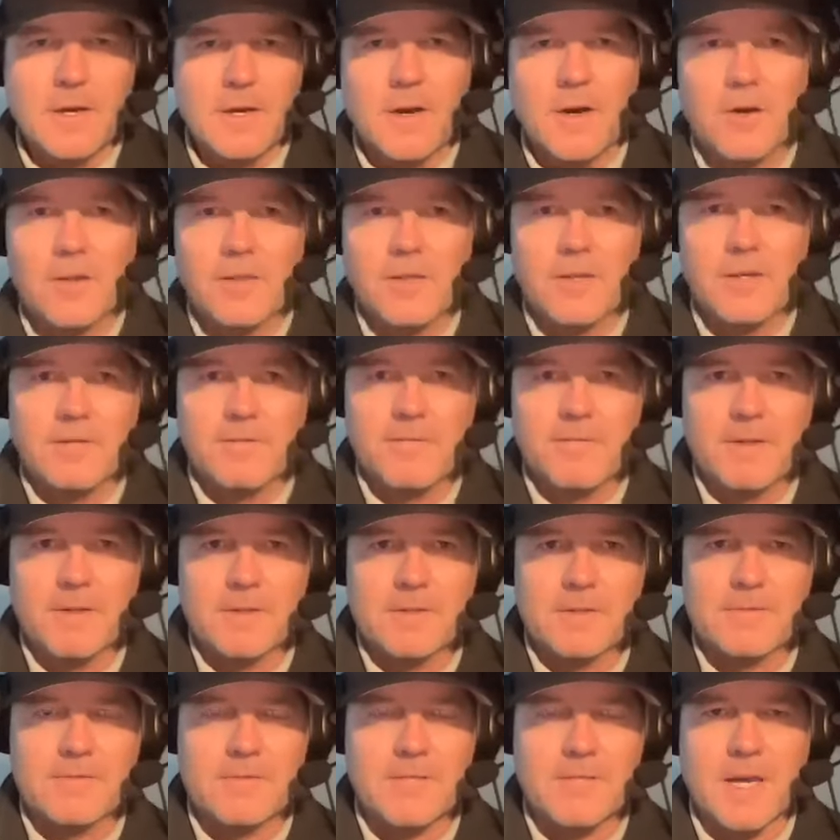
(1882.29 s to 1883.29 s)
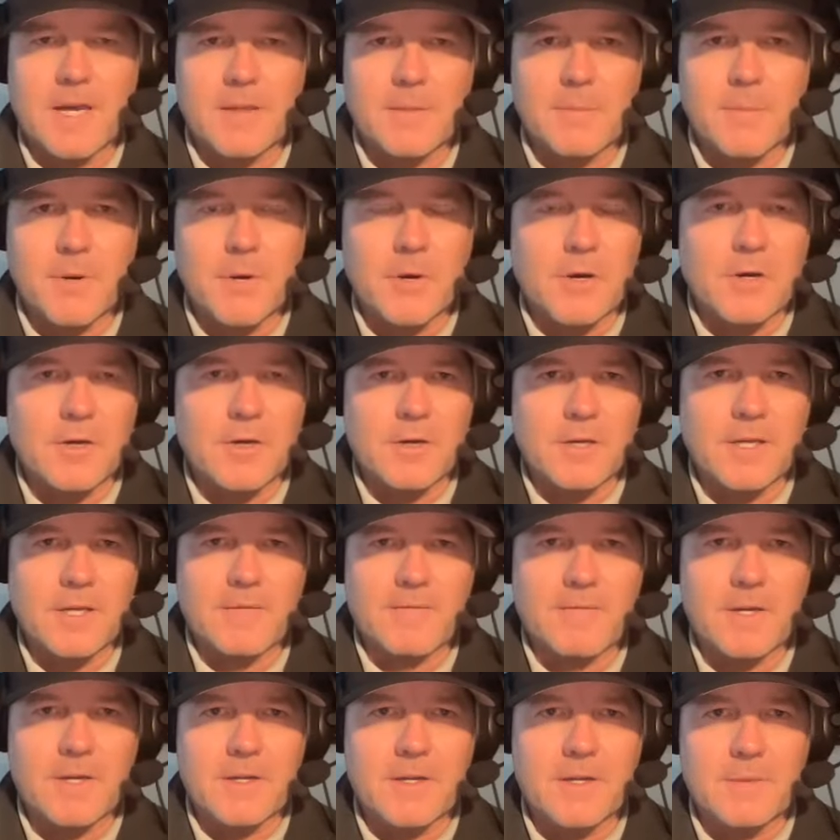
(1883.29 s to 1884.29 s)
on the defensive side of the ball
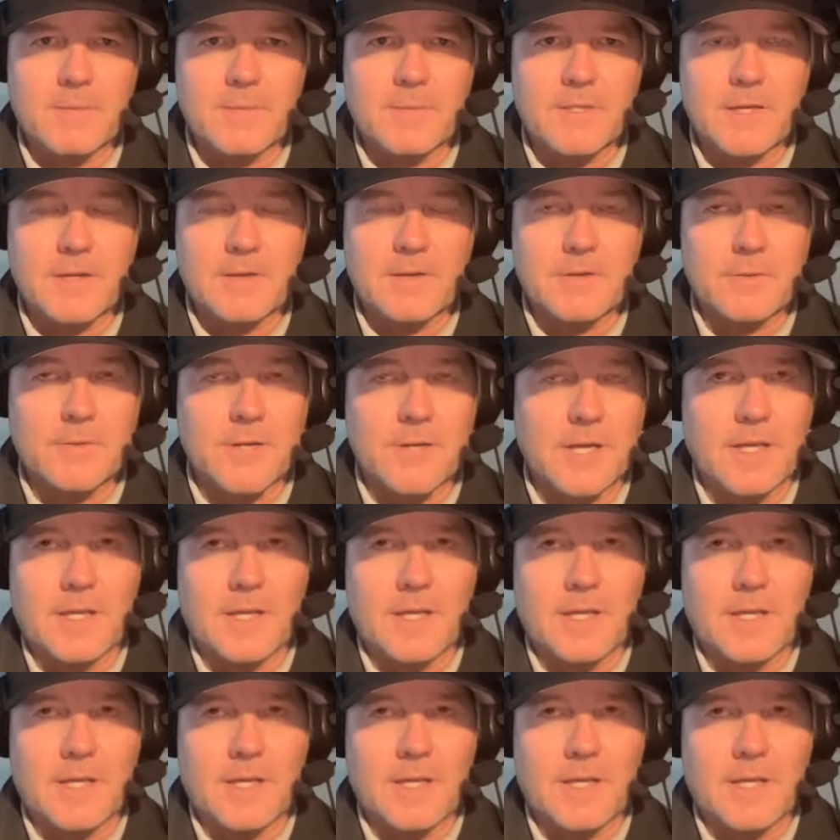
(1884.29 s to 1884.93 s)
if it comes down to it.